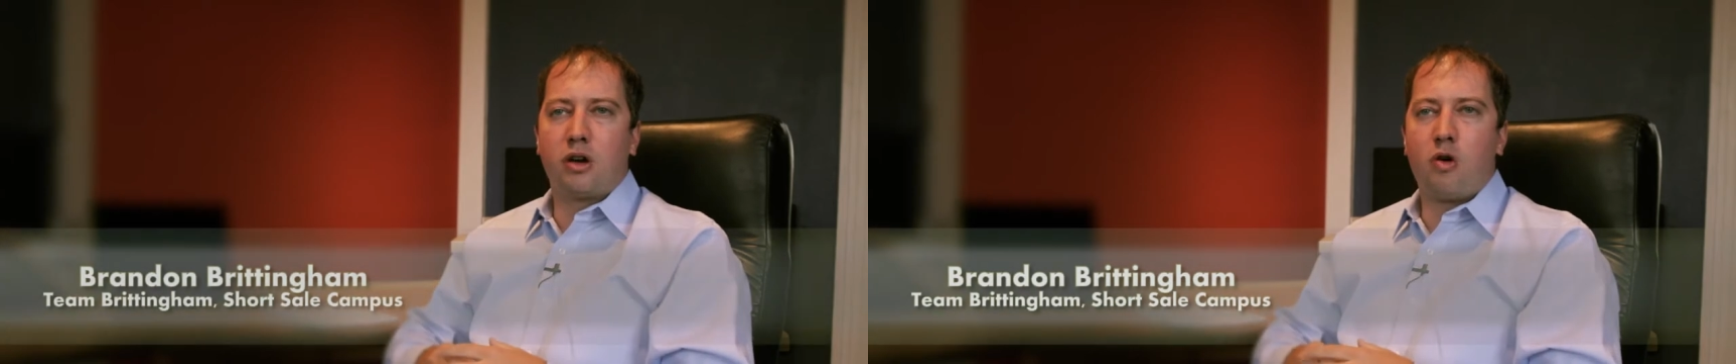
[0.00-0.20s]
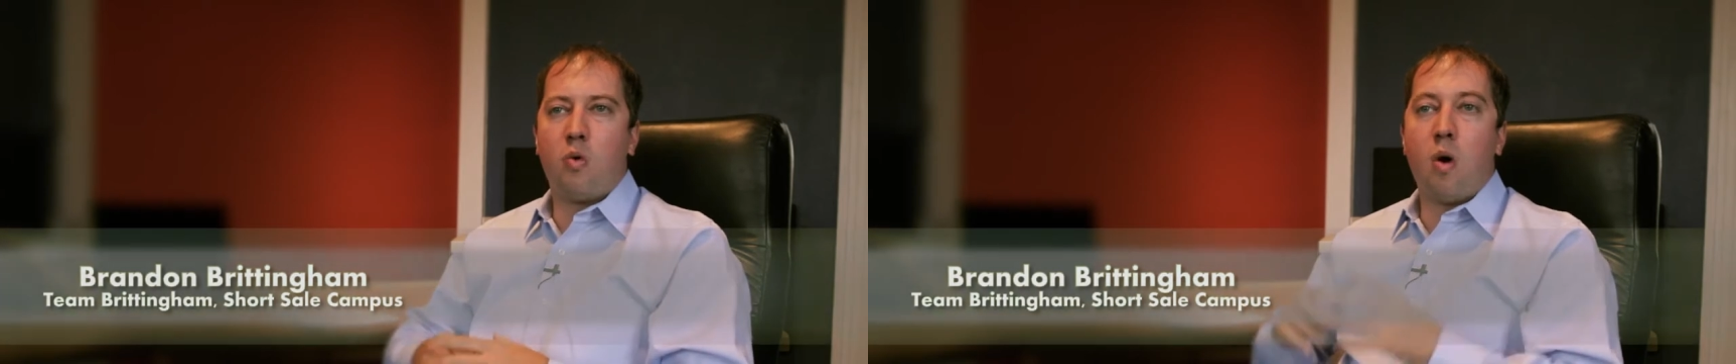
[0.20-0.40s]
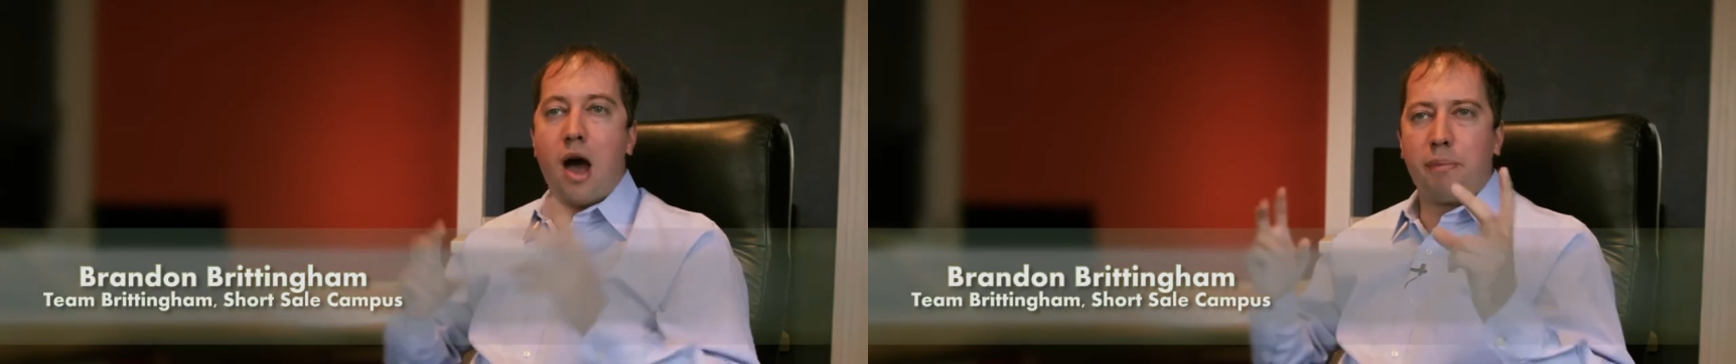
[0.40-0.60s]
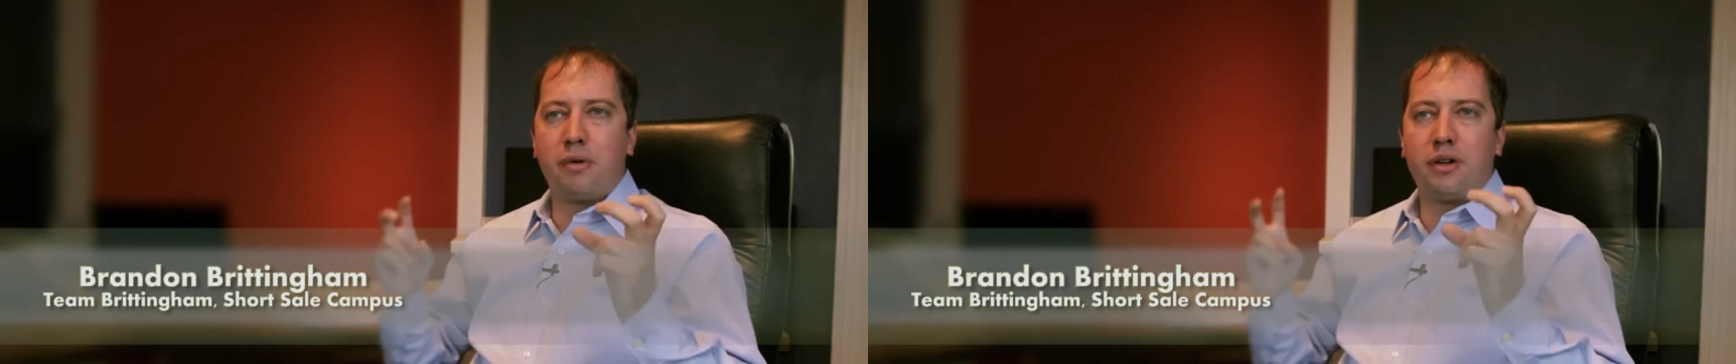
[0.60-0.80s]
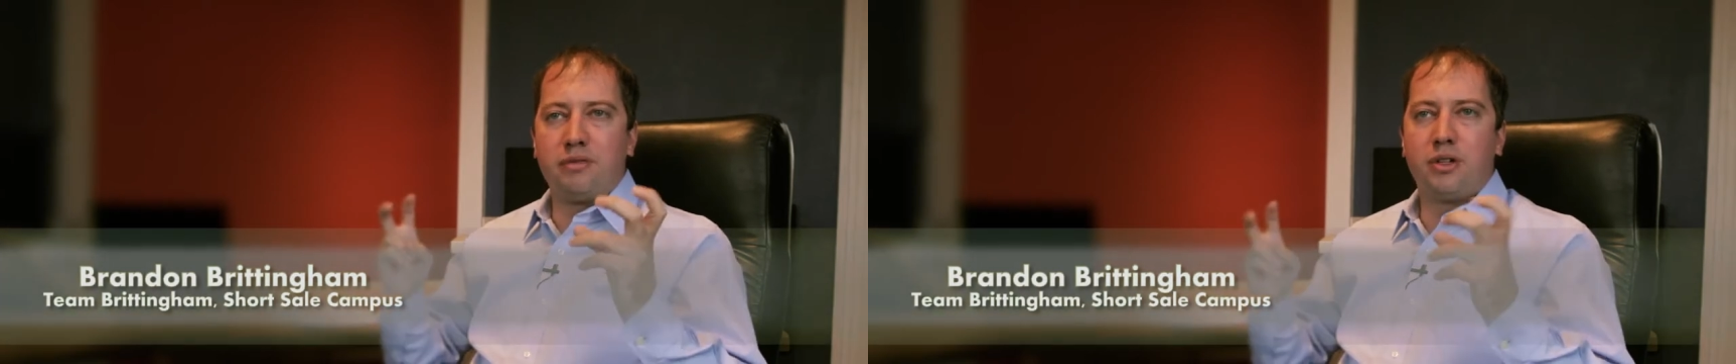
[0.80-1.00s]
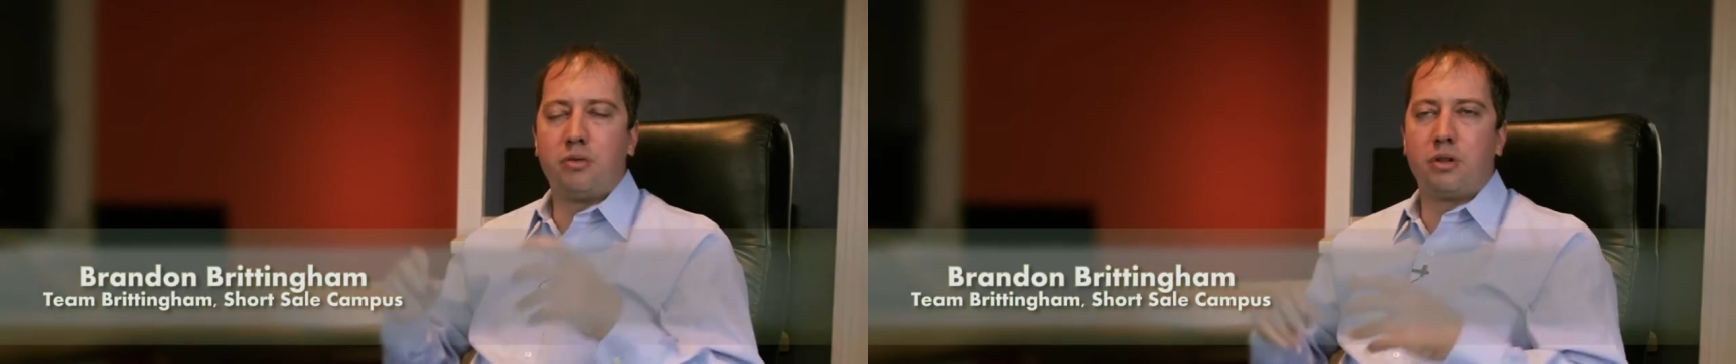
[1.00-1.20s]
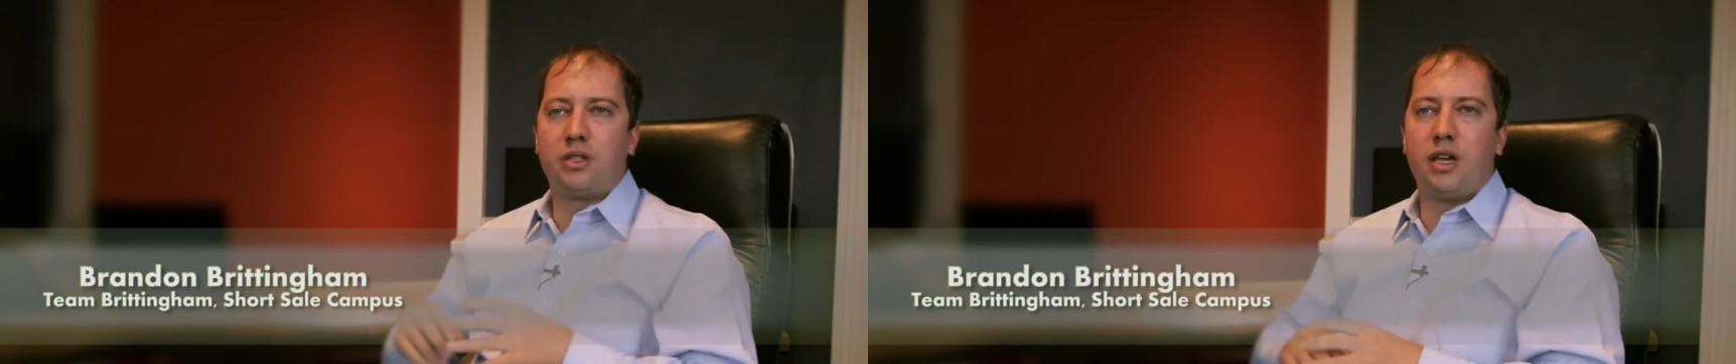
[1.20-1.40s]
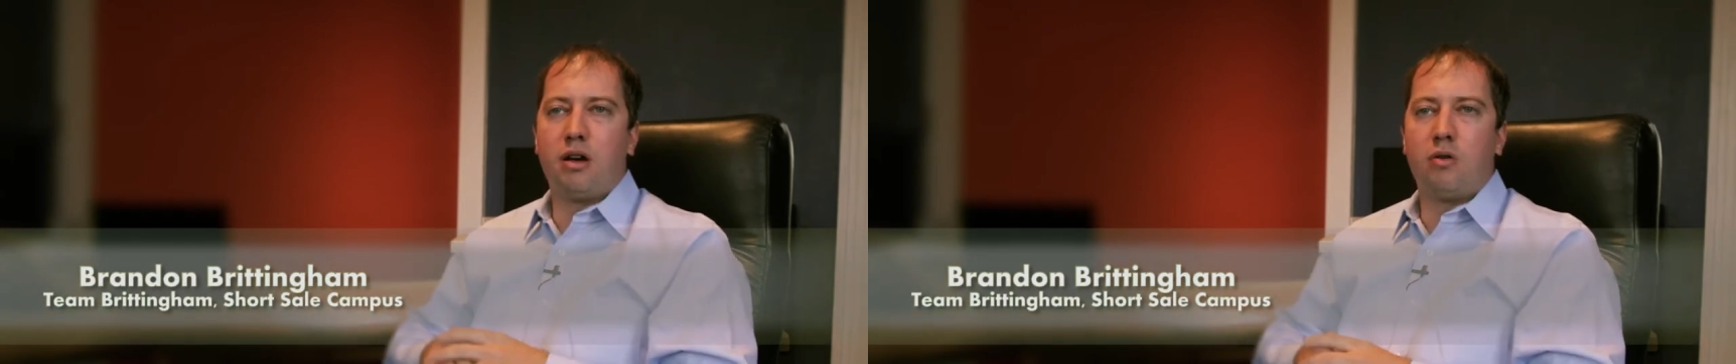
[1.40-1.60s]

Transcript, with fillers: Cooperative Short Sale,